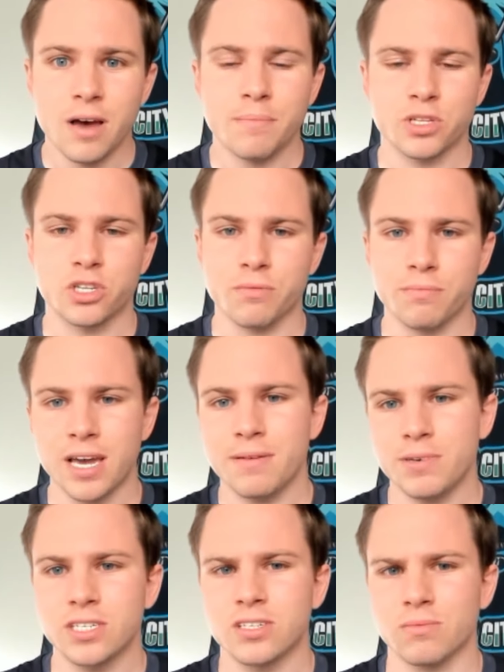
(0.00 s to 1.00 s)
but there
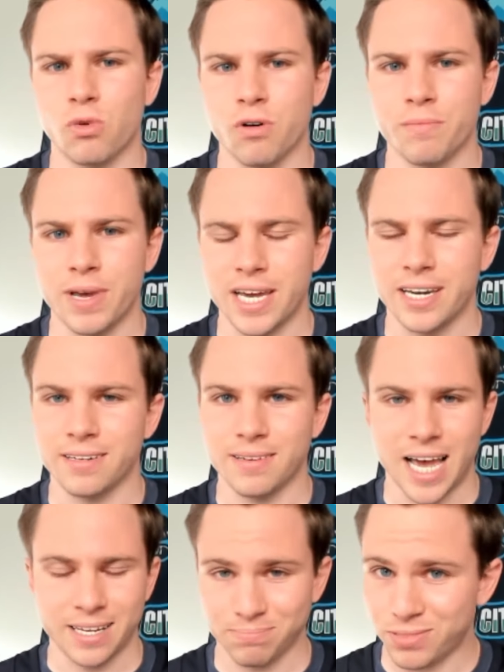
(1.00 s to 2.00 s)
might be some more made
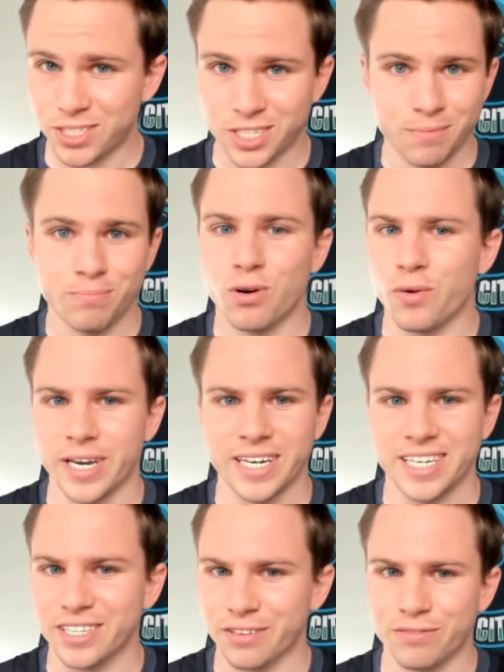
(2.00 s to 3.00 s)
at some
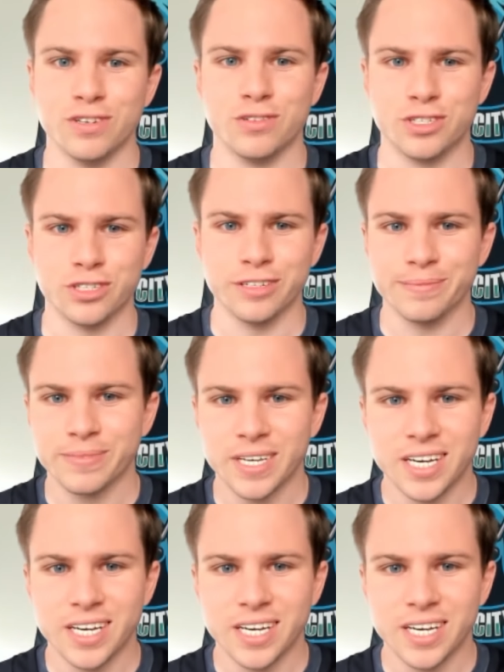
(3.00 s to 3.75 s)
point in the future.